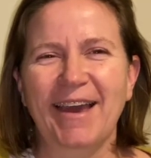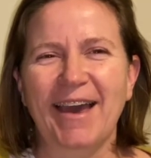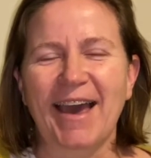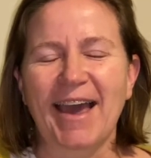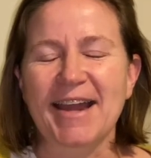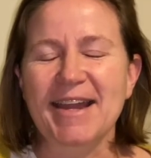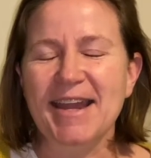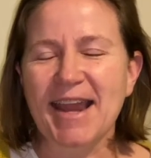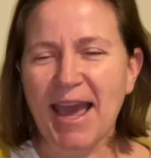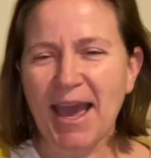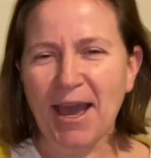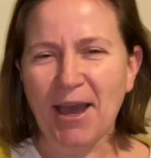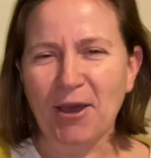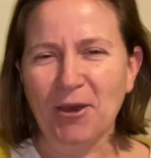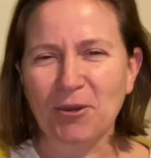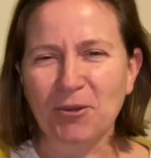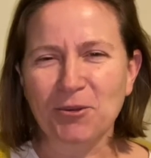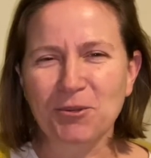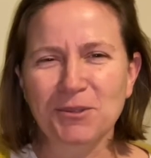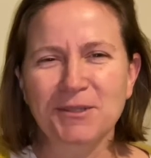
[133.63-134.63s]
And
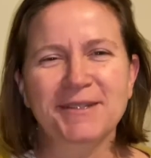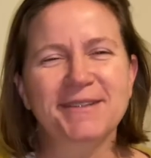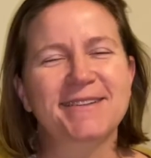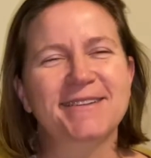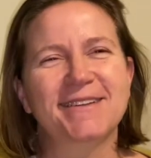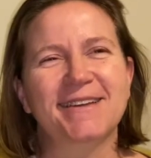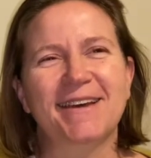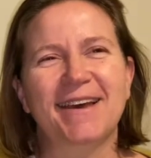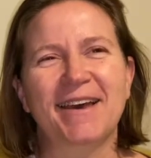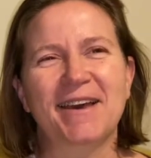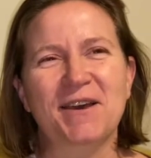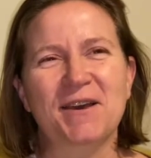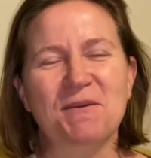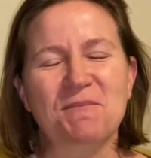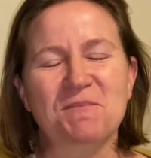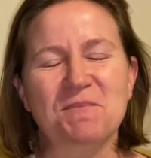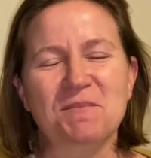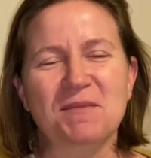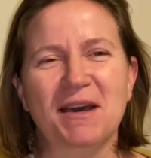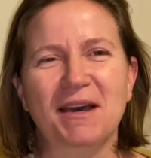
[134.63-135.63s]
now,
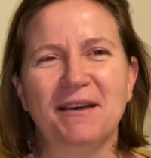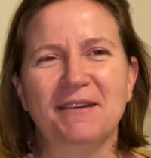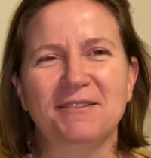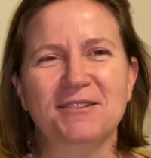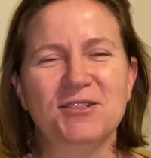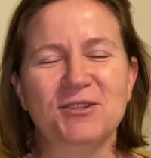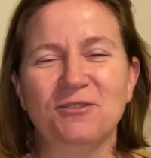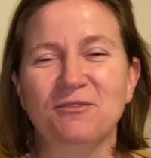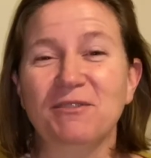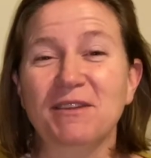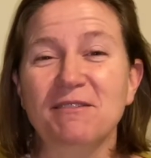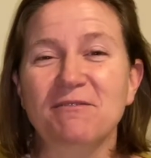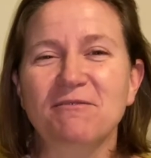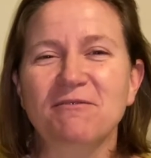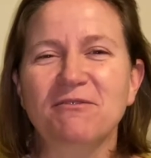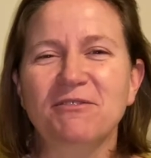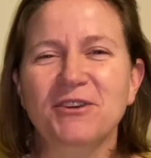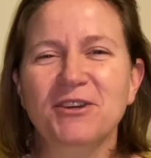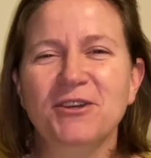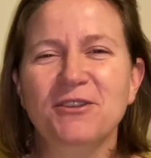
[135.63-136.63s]
um, sort of even
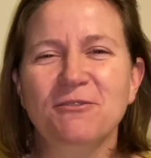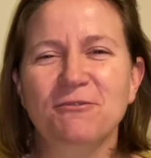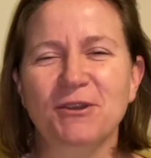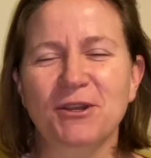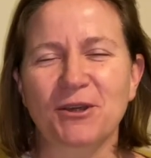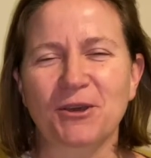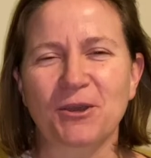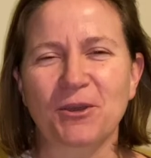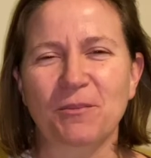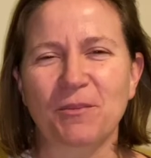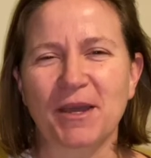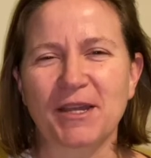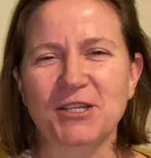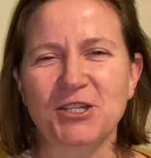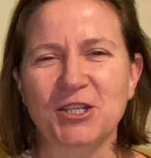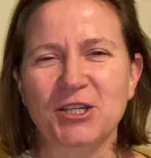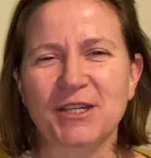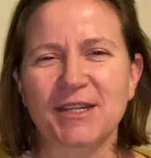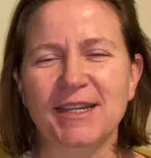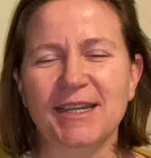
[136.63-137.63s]
further along on my
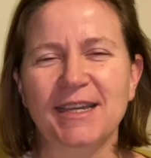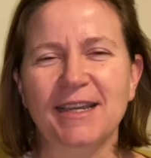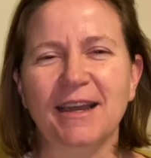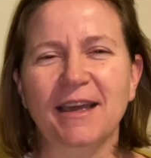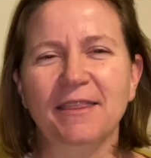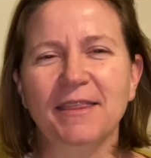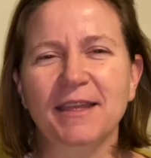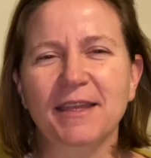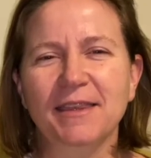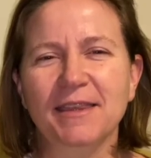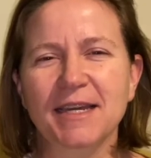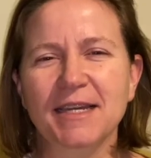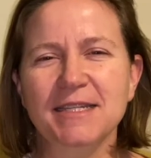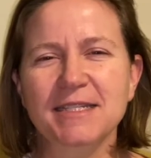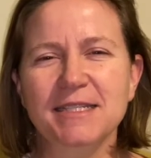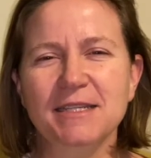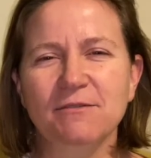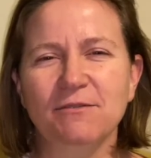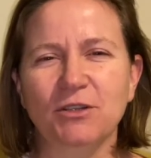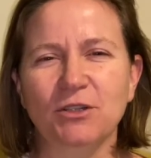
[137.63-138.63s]
journey, I think
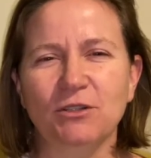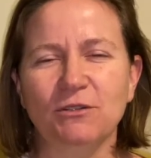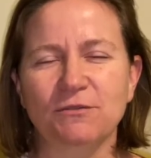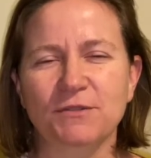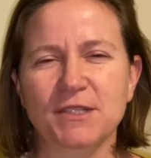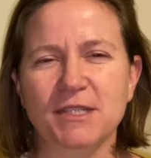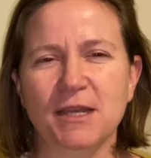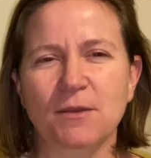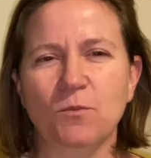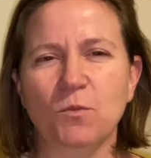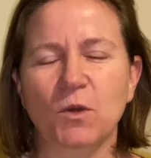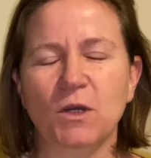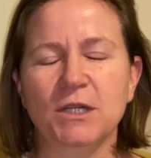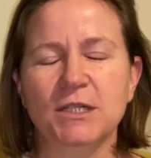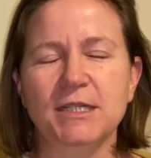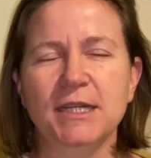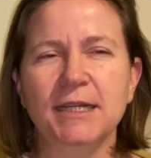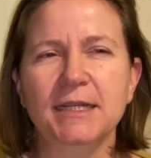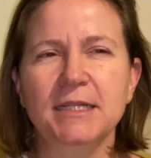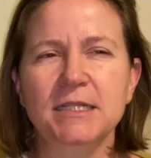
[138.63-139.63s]
that's evolved somewhat.
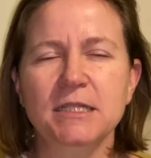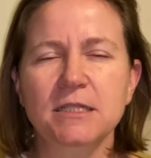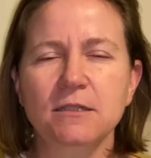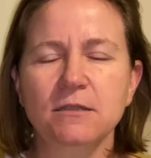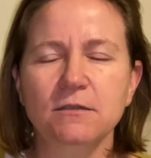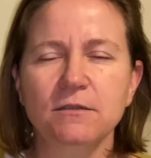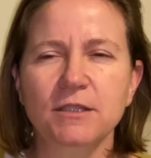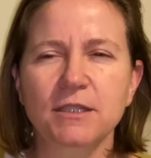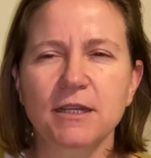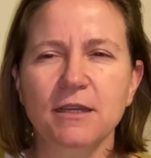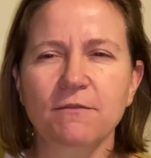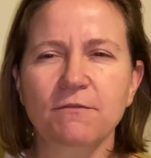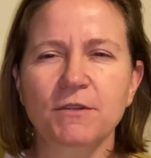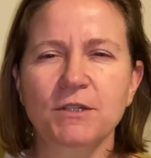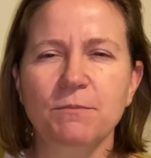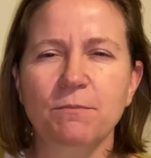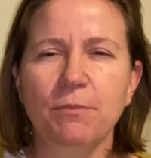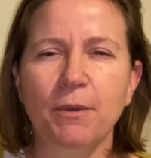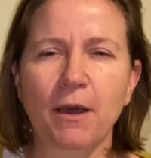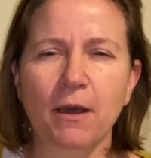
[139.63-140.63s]
And it's not that I've
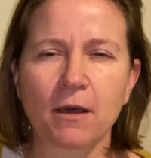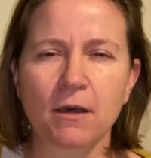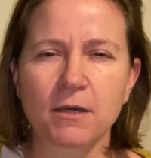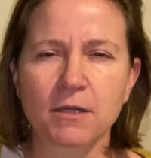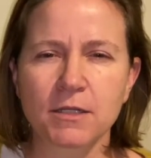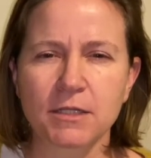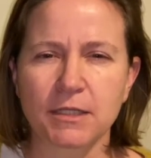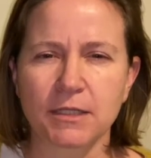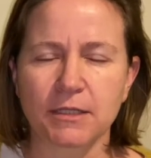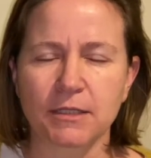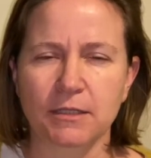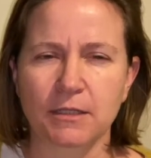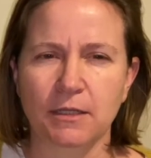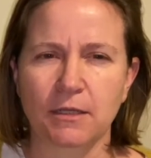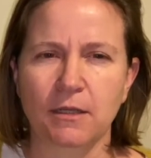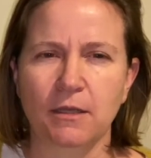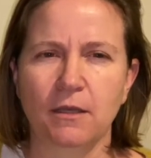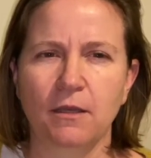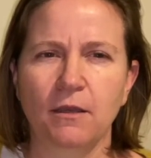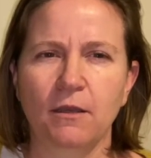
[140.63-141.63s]
departed
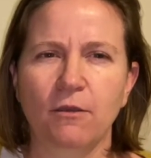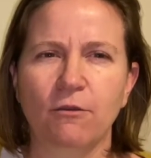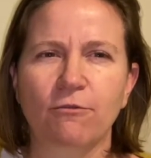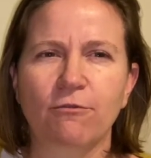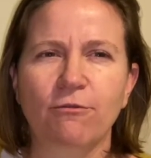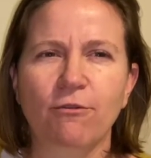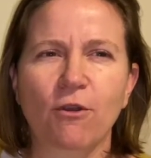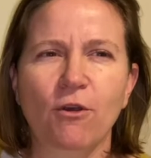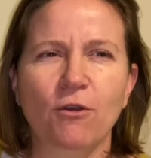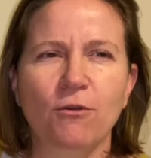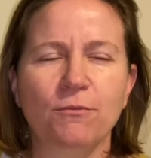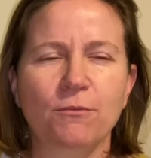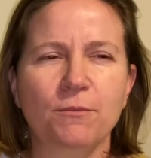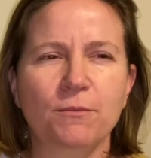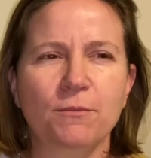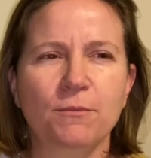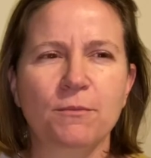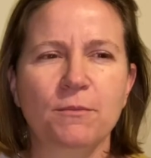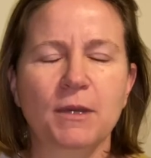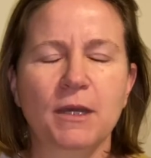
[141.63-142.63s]

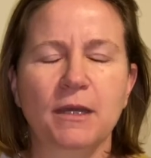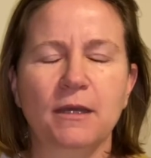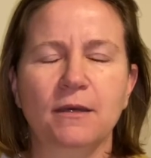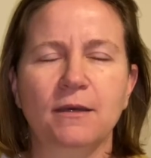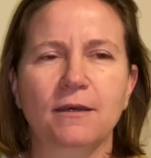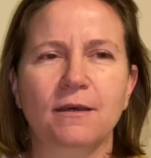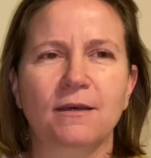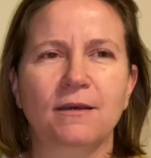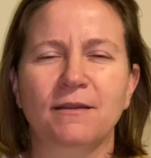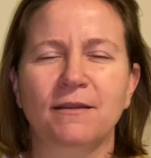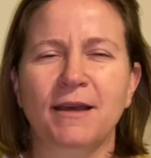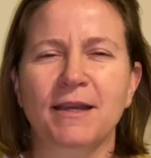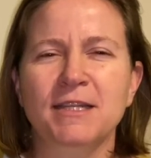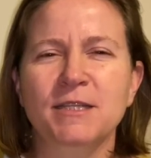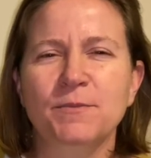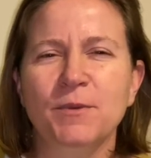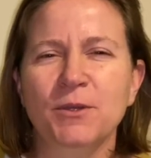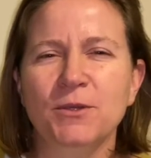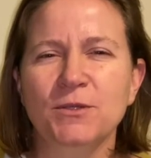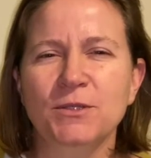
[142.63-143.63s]
from, I
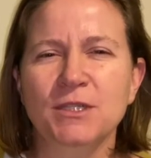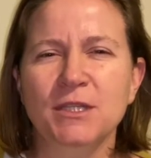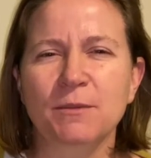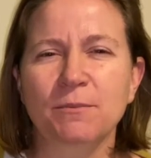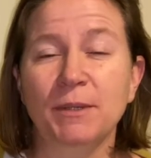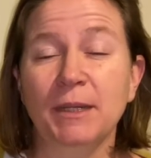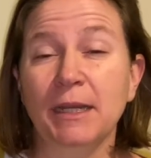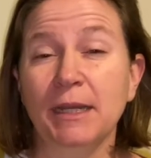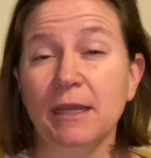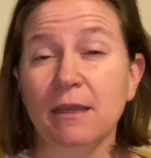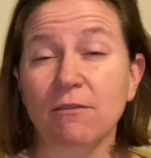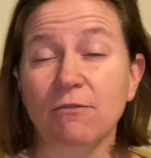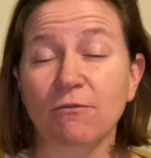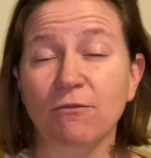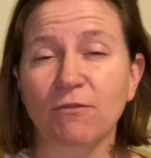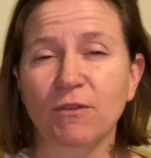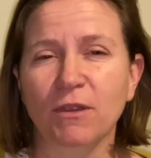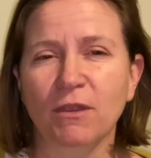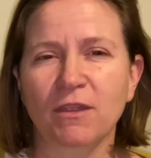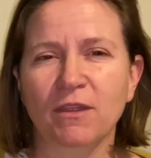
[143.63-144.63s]
suppose, the
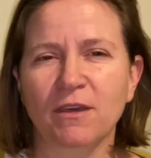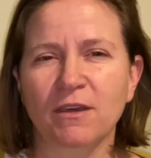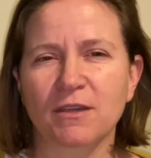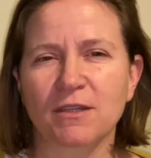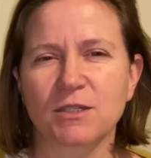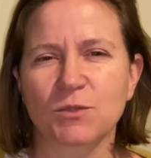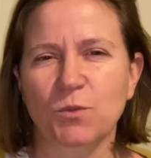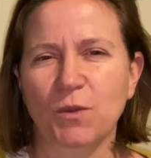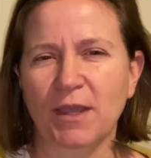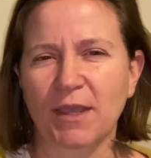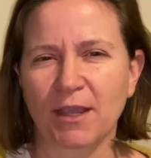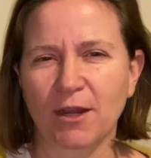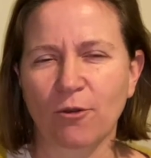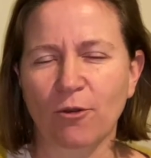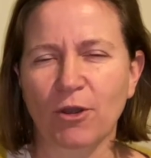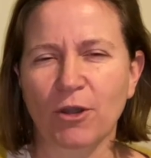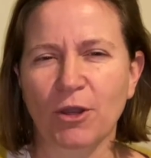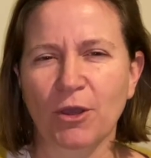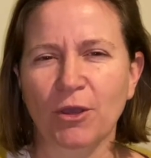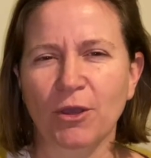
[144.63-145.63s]
belief that we're here
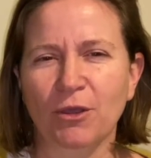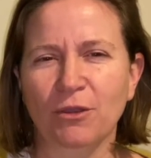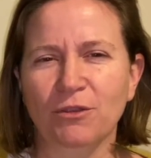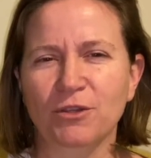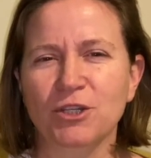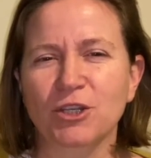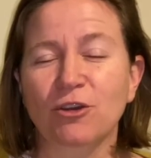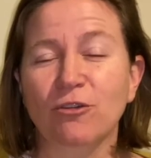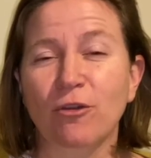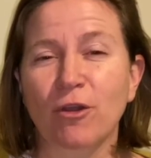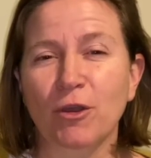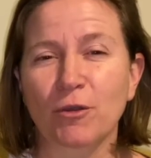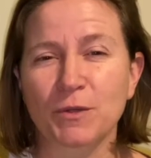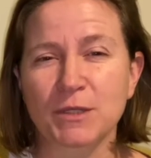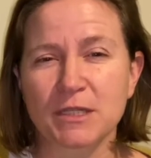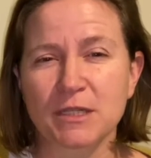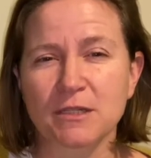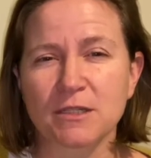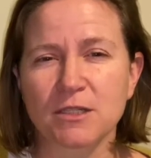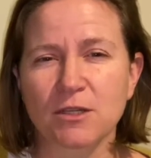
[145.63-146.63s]
on Earth to grow
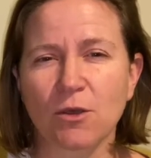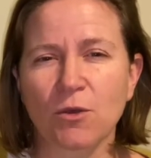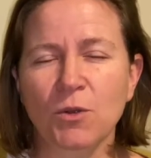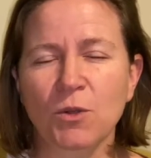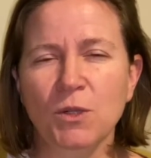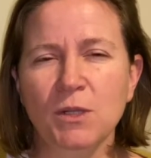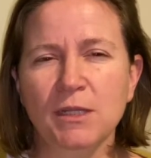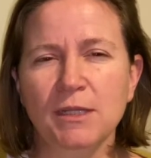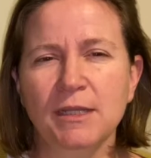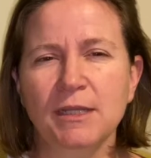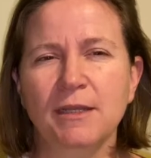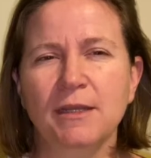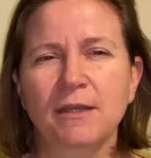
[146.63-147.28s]
as a soul.